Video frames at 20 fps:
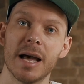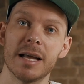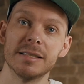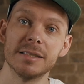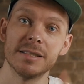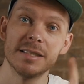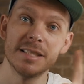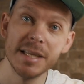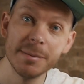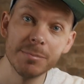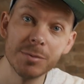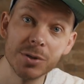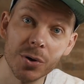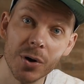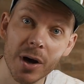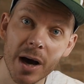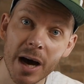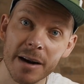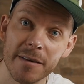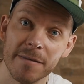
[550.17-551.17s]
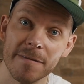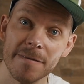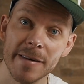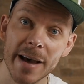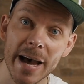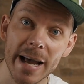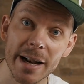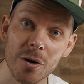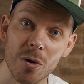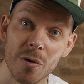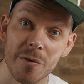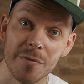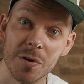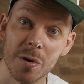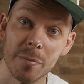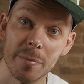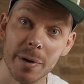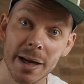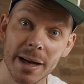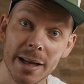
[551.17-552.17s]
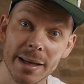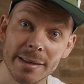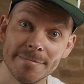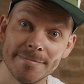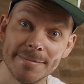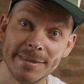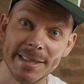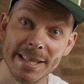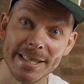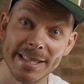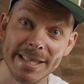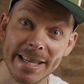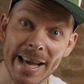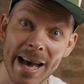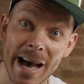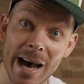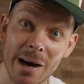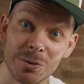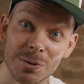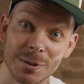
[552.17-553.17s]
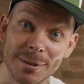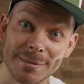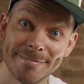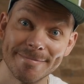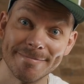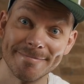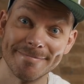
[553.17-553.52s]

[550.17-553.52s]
And tip to cut fat off your body doesn't count.